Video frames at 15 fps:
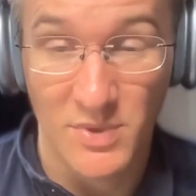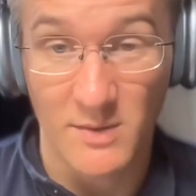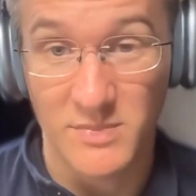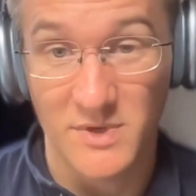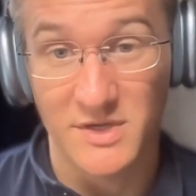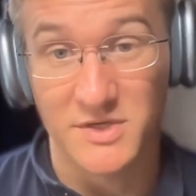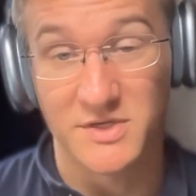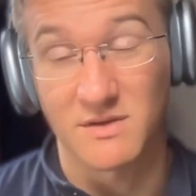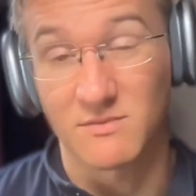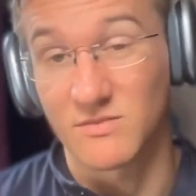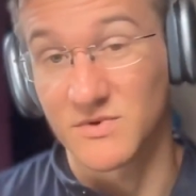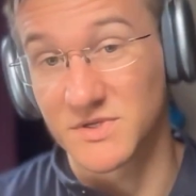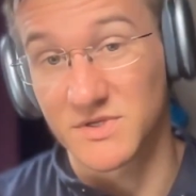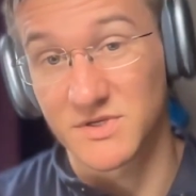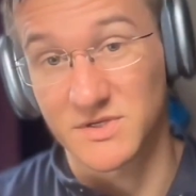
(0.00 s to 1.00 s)
published, and it
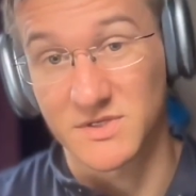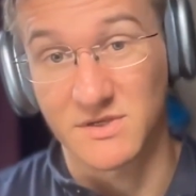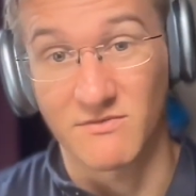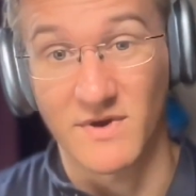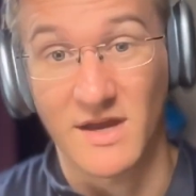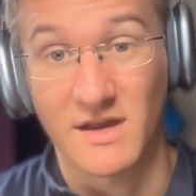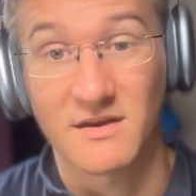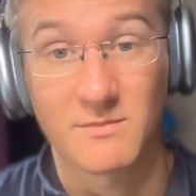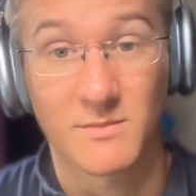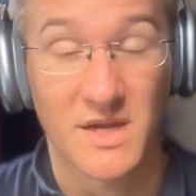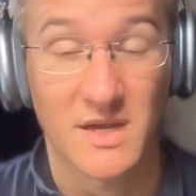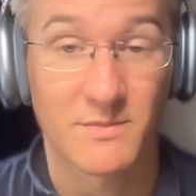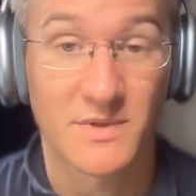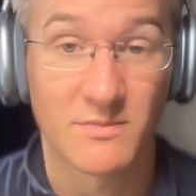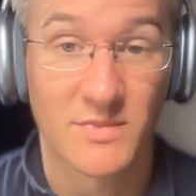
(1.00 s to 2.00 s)
wasn't just a random
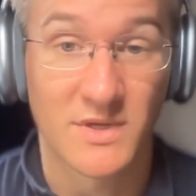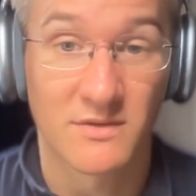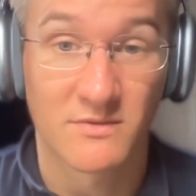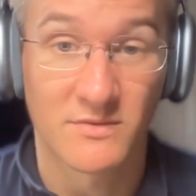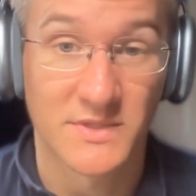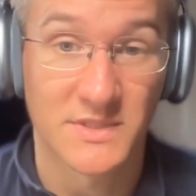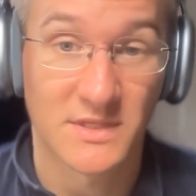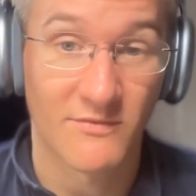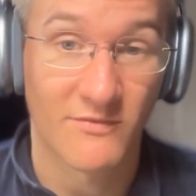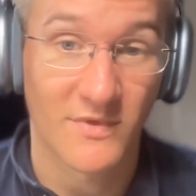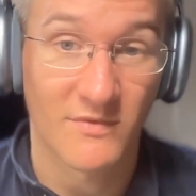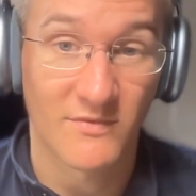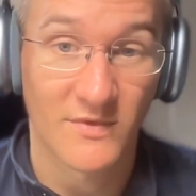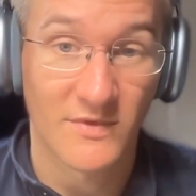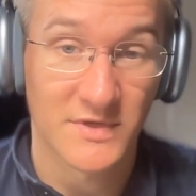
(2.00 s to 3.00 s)
paper, but it was
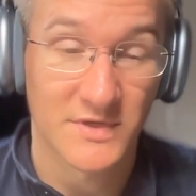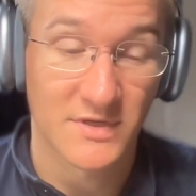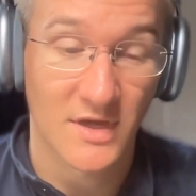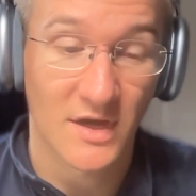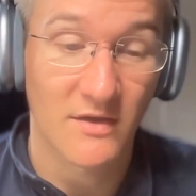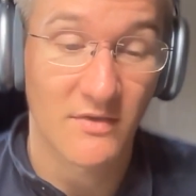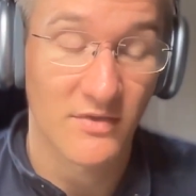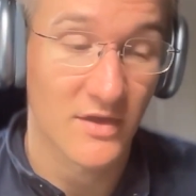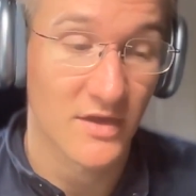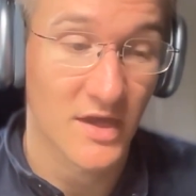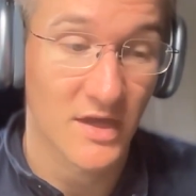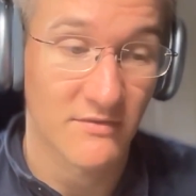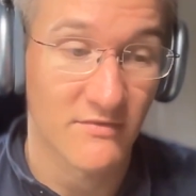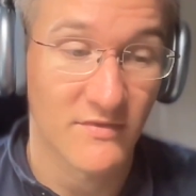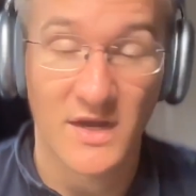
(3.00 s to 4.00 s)
something which I think
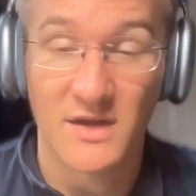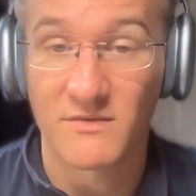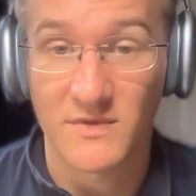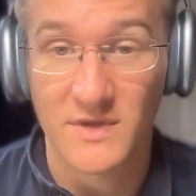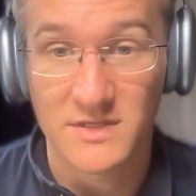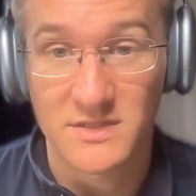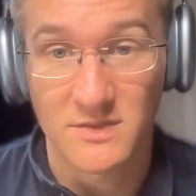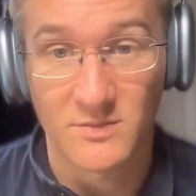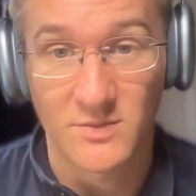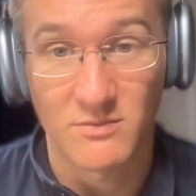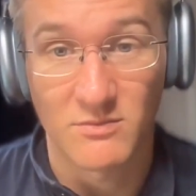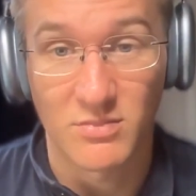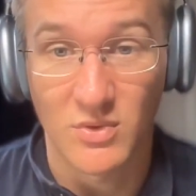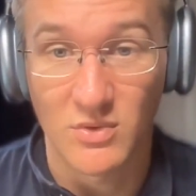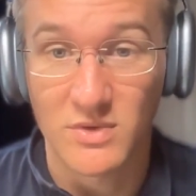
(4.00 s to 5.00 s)
had a very reasonable,
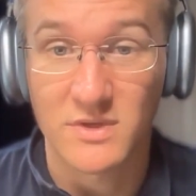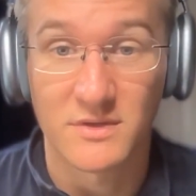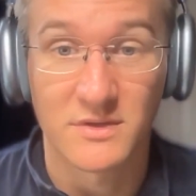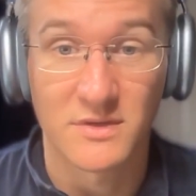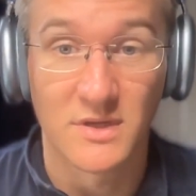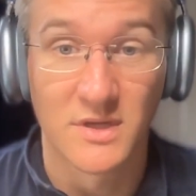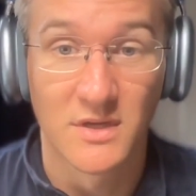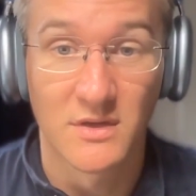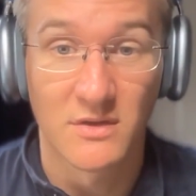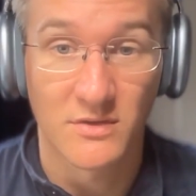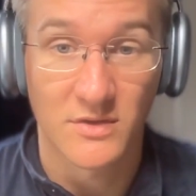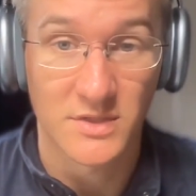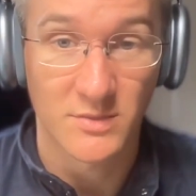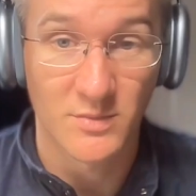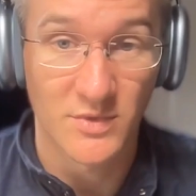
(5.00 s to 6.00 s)
important
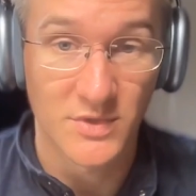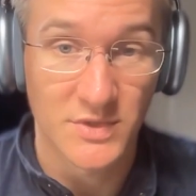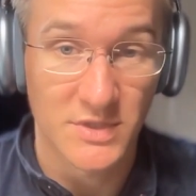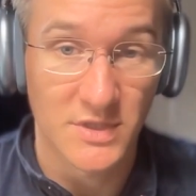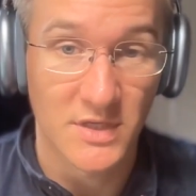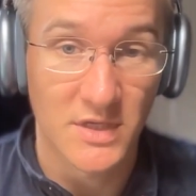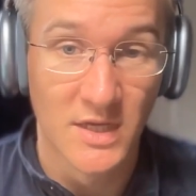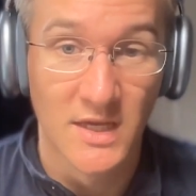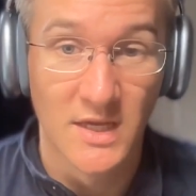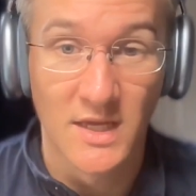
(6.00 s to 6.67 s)
contribution.